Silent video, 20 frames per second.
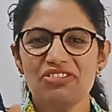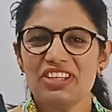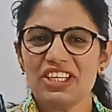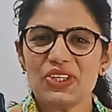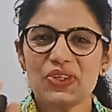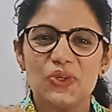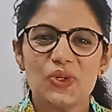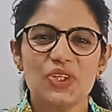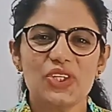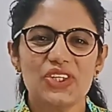if
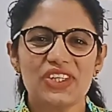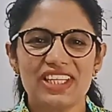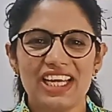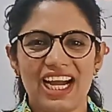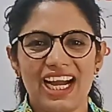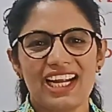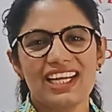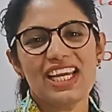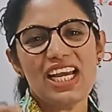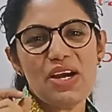I told you
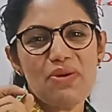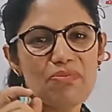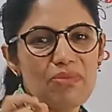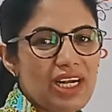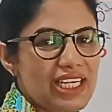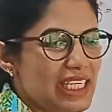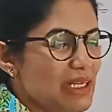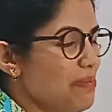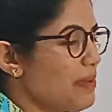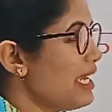that
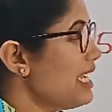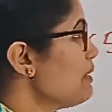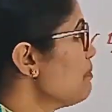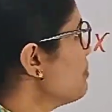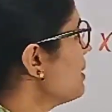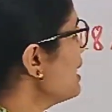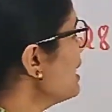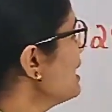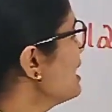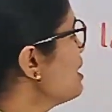
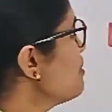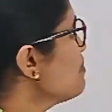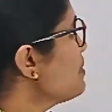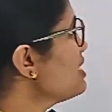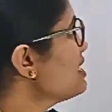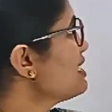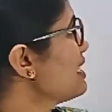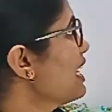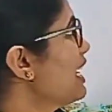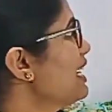multiplying big
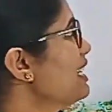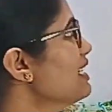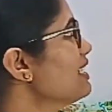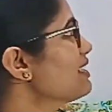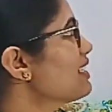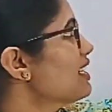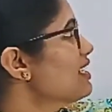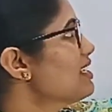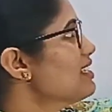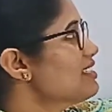numbers
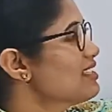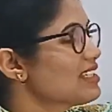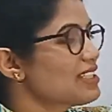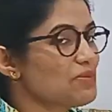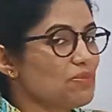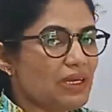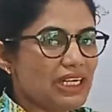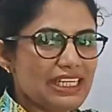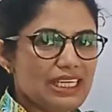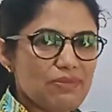like
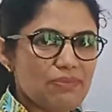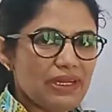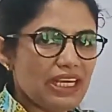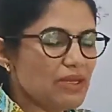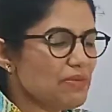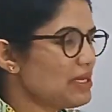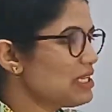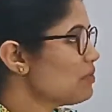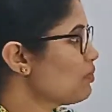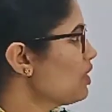36
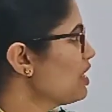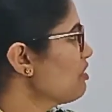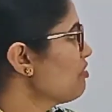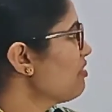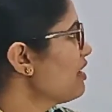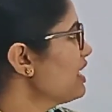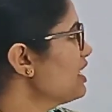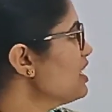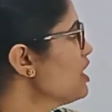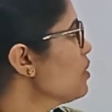multiplied by
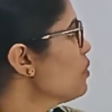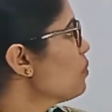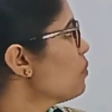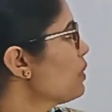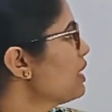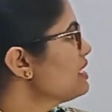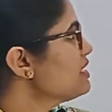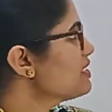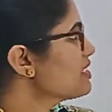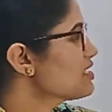25,
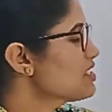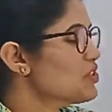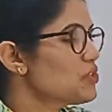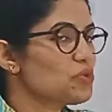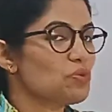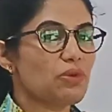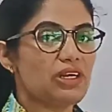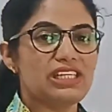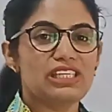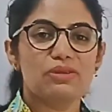
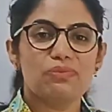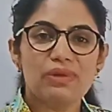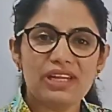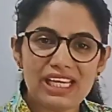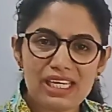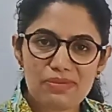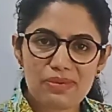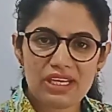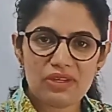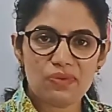162
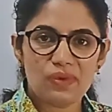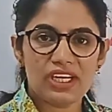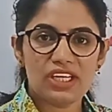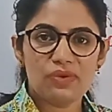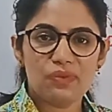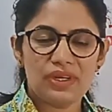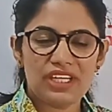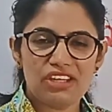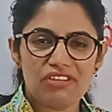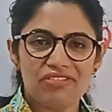multiplied by
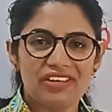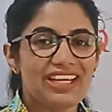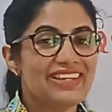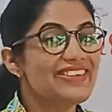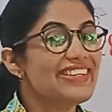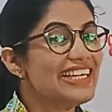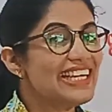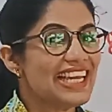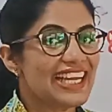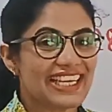
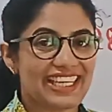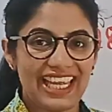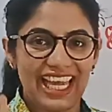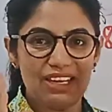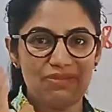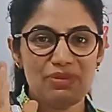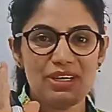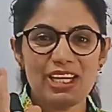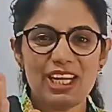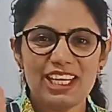125
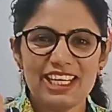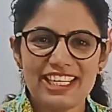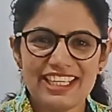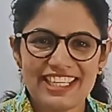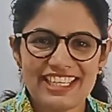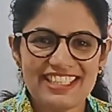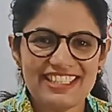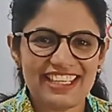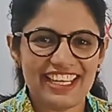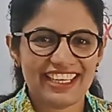can be done
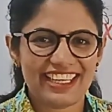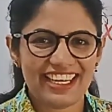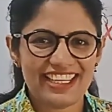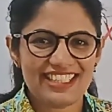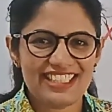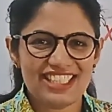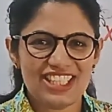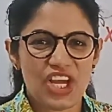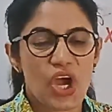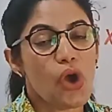it in
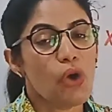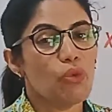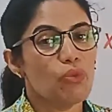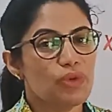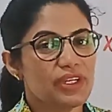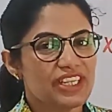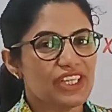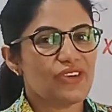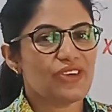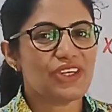seconds
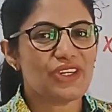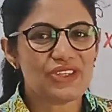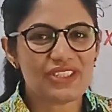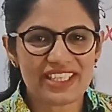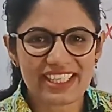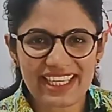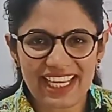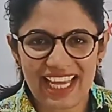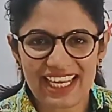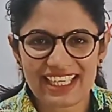without
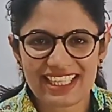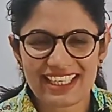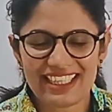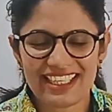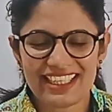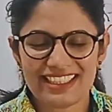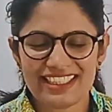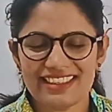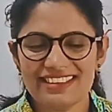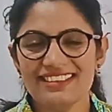using
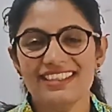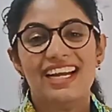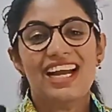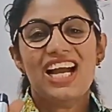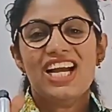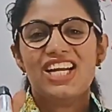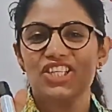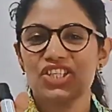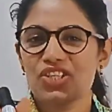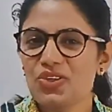calculator?
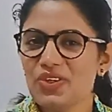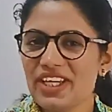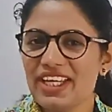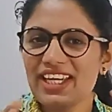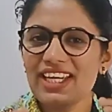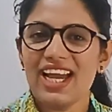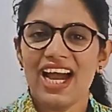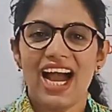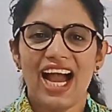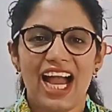
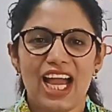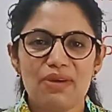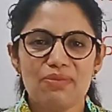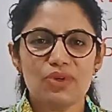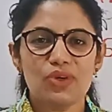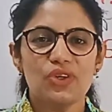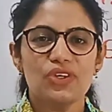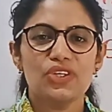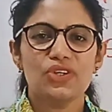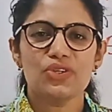Today I
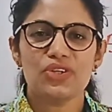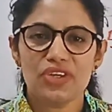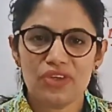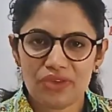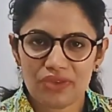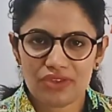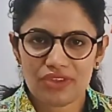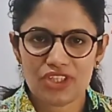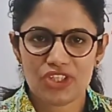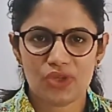am going
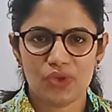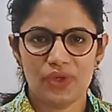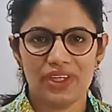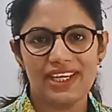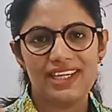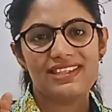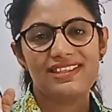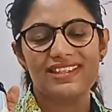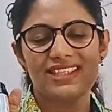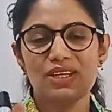to show
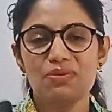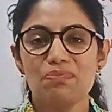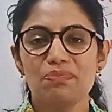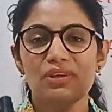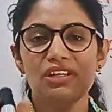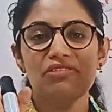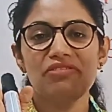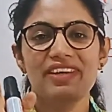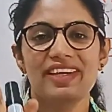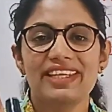you a
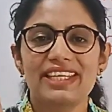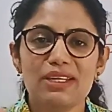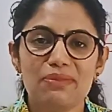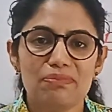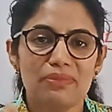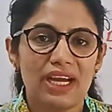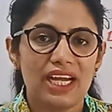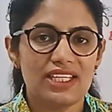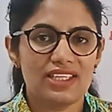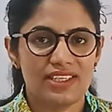simple
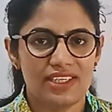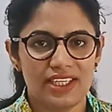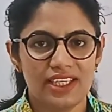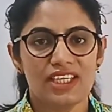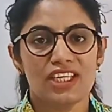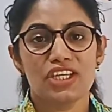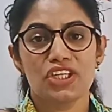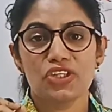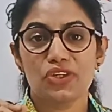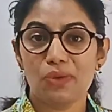basic math
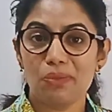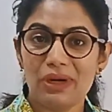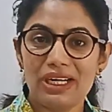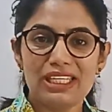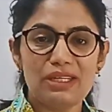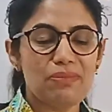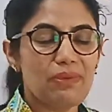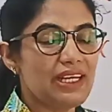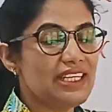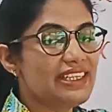trick to
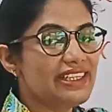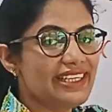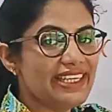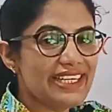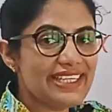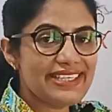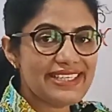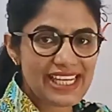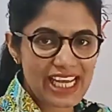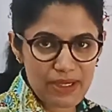multiply
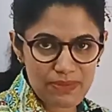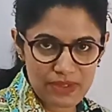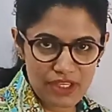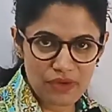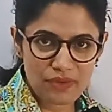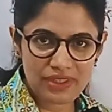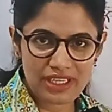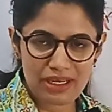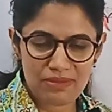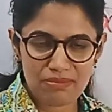these types
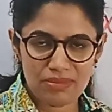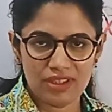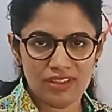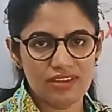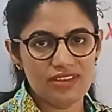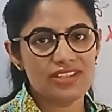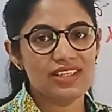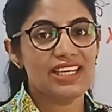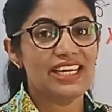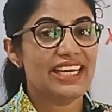of
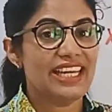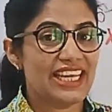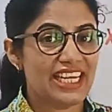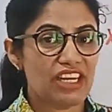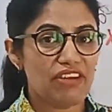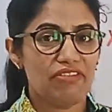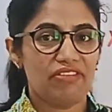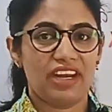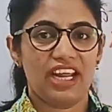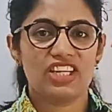numbers
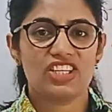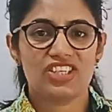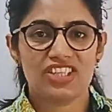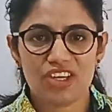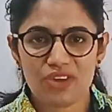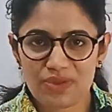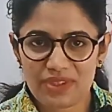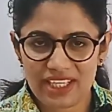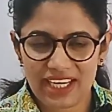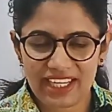in a
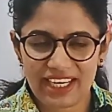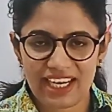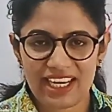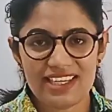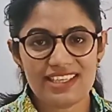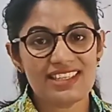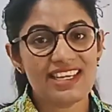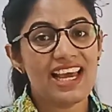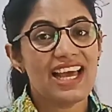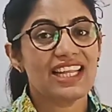fraction of
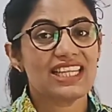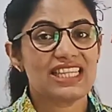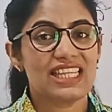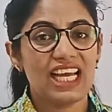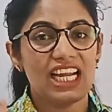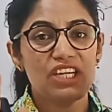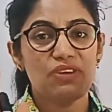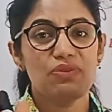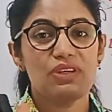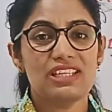seconds
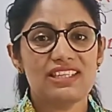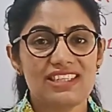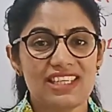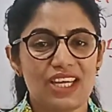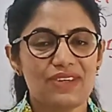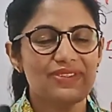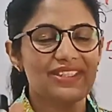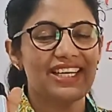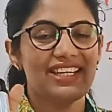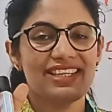that will
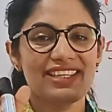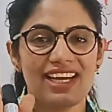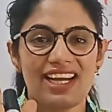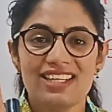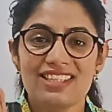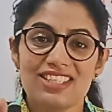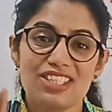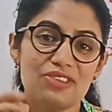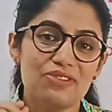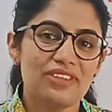save you
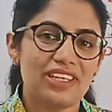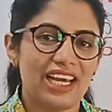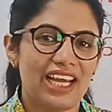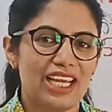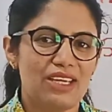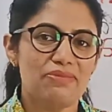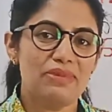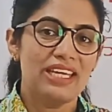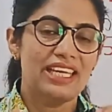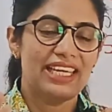tons of
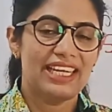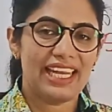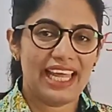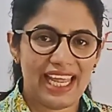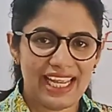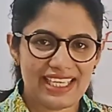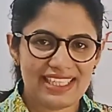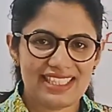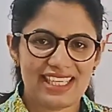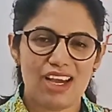time
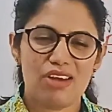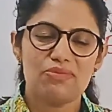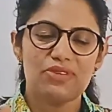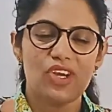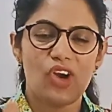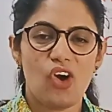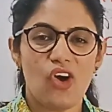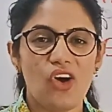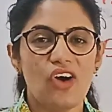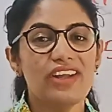in exams
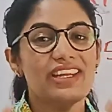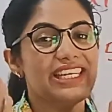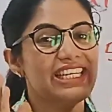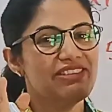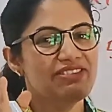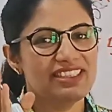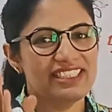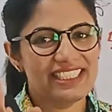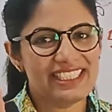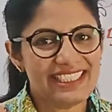or
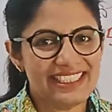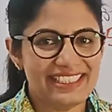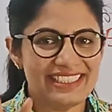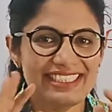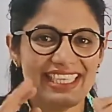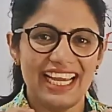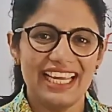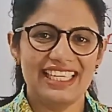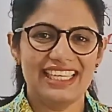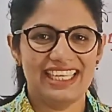even
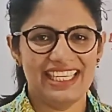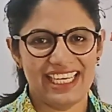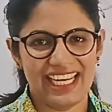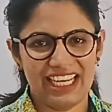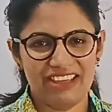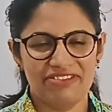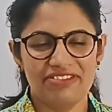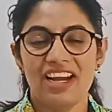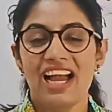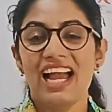in daily
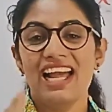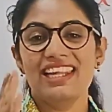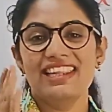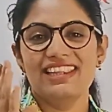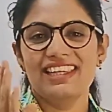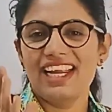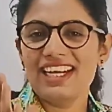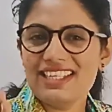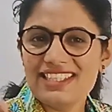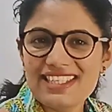life.
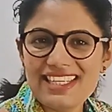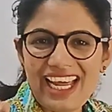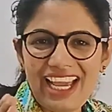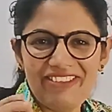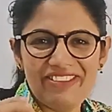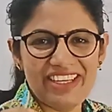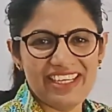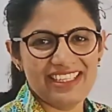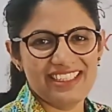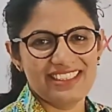Let's
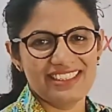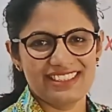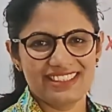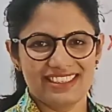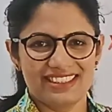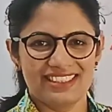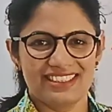dive in.